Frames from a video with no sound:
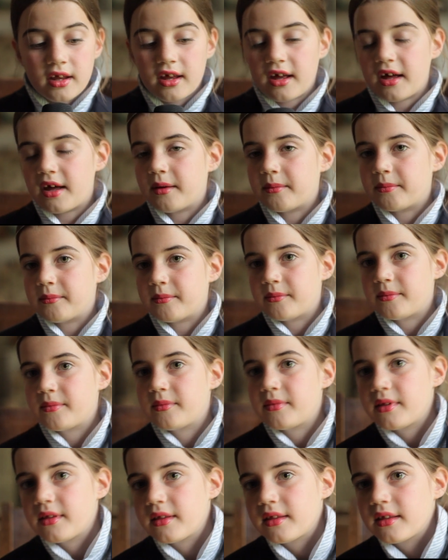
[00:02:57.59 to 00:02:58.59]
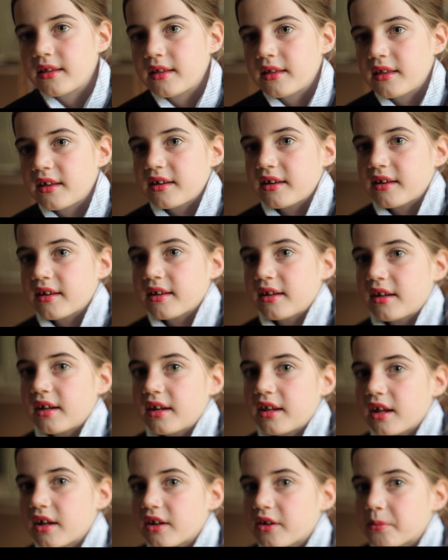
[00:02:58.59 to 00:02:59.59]
A um, this is
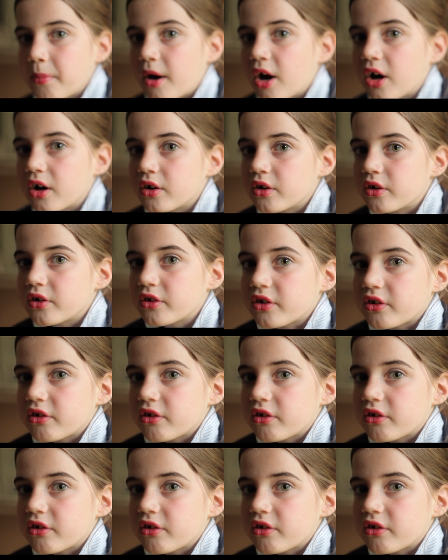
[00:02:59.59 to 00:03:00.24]
Lydia's part.